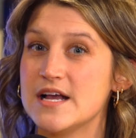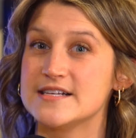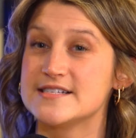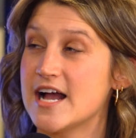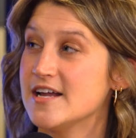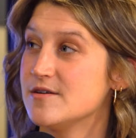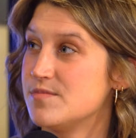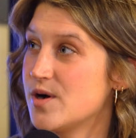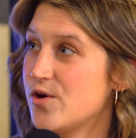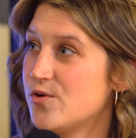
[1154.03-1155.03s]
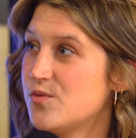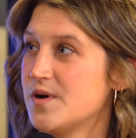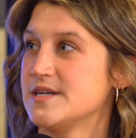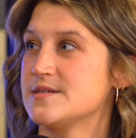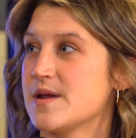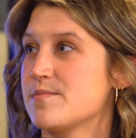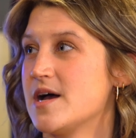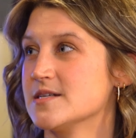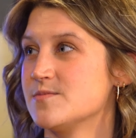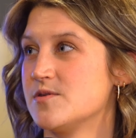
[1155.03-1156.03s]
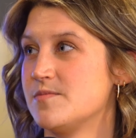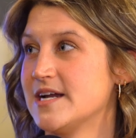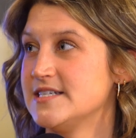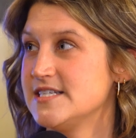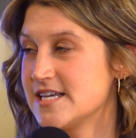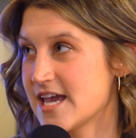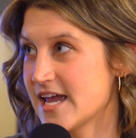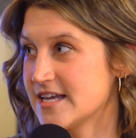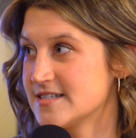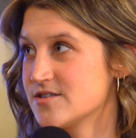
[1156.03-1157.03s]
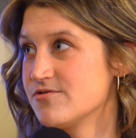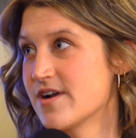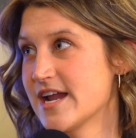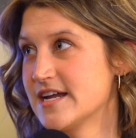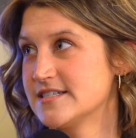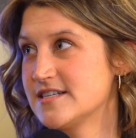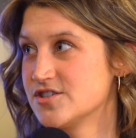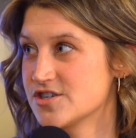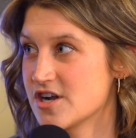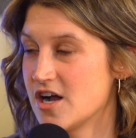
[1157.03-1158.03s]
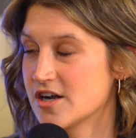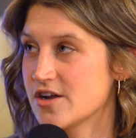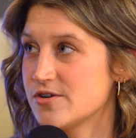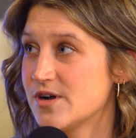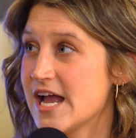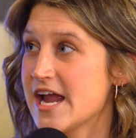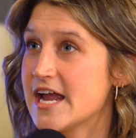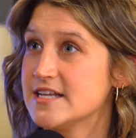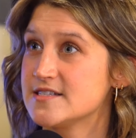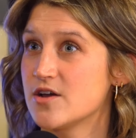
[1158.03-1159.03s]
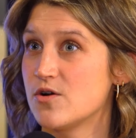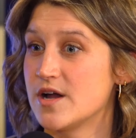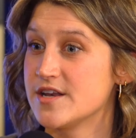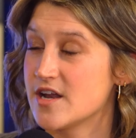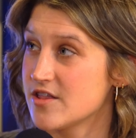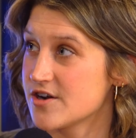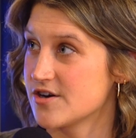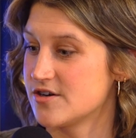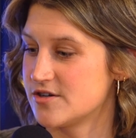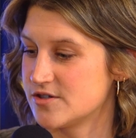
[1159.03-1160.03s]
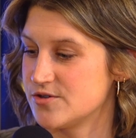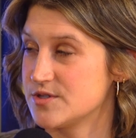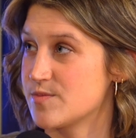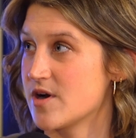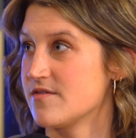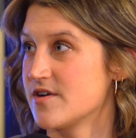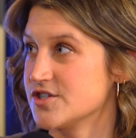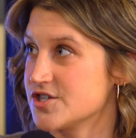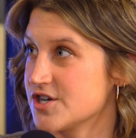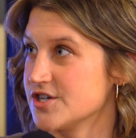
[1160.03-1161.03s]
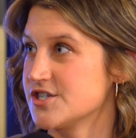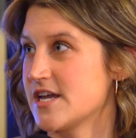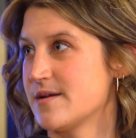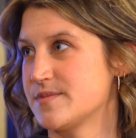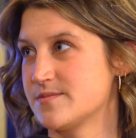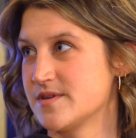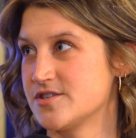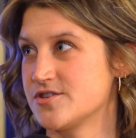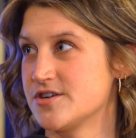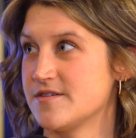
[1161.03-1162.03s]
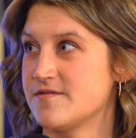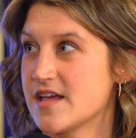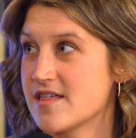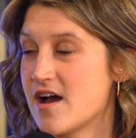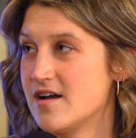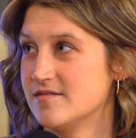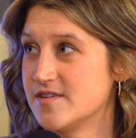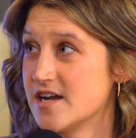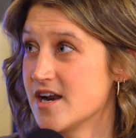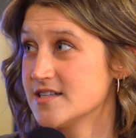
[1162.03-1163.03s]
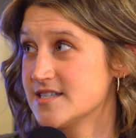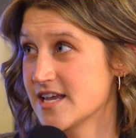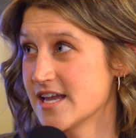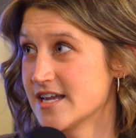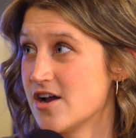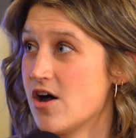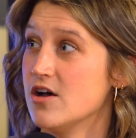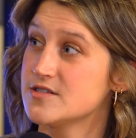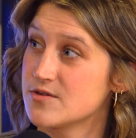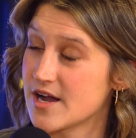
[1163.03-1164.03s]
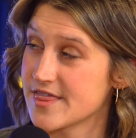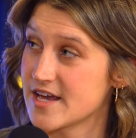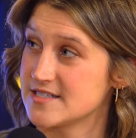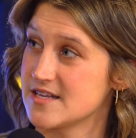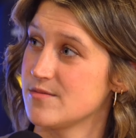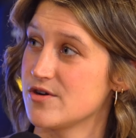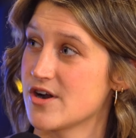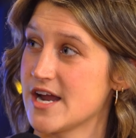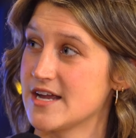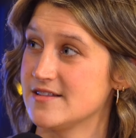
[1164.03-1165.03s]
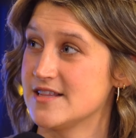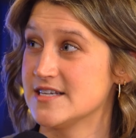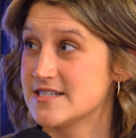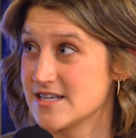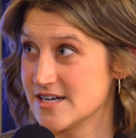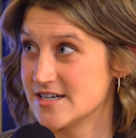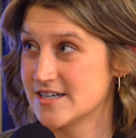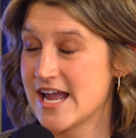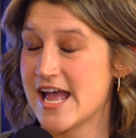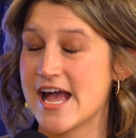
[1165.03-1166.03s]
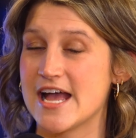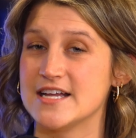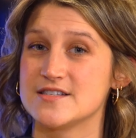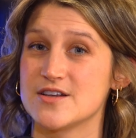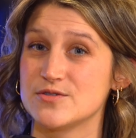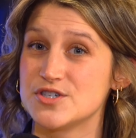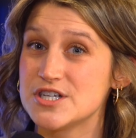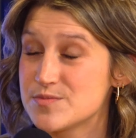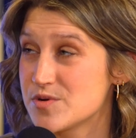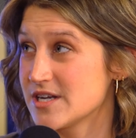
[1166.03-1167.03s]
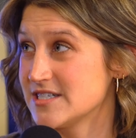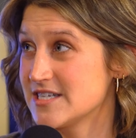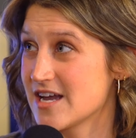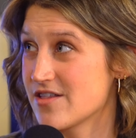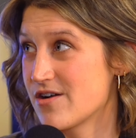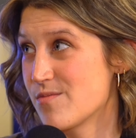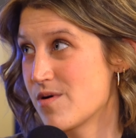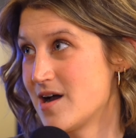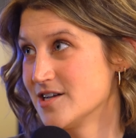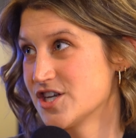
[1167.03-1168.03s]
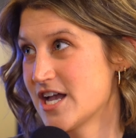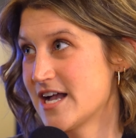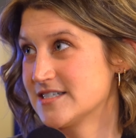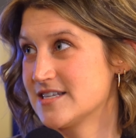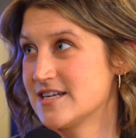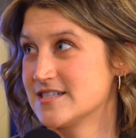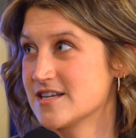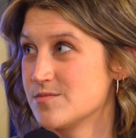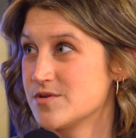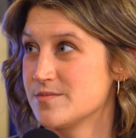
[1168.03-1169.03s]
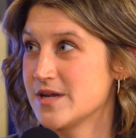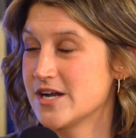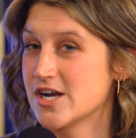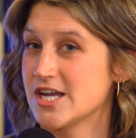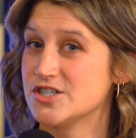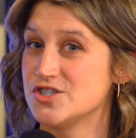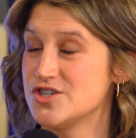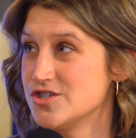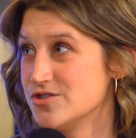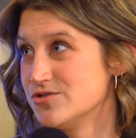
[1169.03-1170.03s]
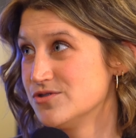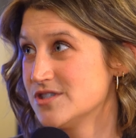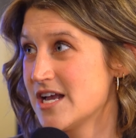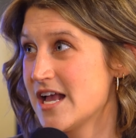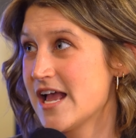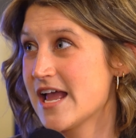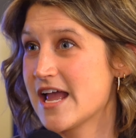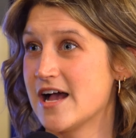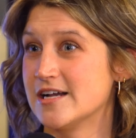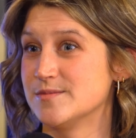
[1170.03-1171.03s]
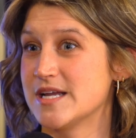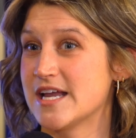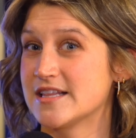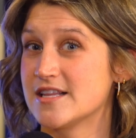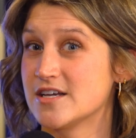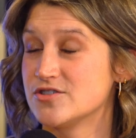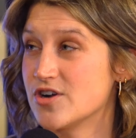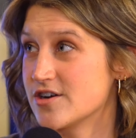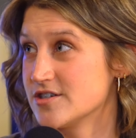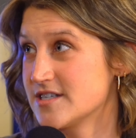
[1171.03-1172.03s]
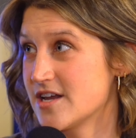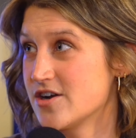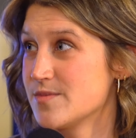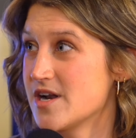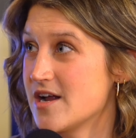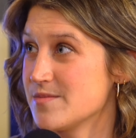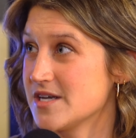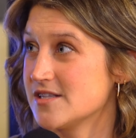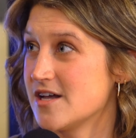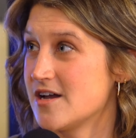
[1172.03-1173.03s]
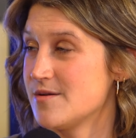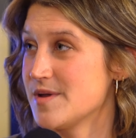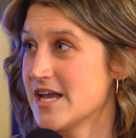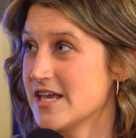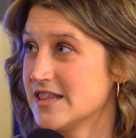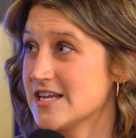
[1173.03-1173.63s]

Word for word: Sat in a Boat yeah. was made possible by D. Case Grant yep. in Chicago. Mm-hmm. And so another girl who's part of our church and mm-hmm. campus ministry, Faith Von Otsigen, mm-hmm. also got that same grant nice. this year. Yeah. And so she's putting together a project that's, that's going to premiere in June yeah. um, at the Drucker Center Monotony mm-hmm. Club in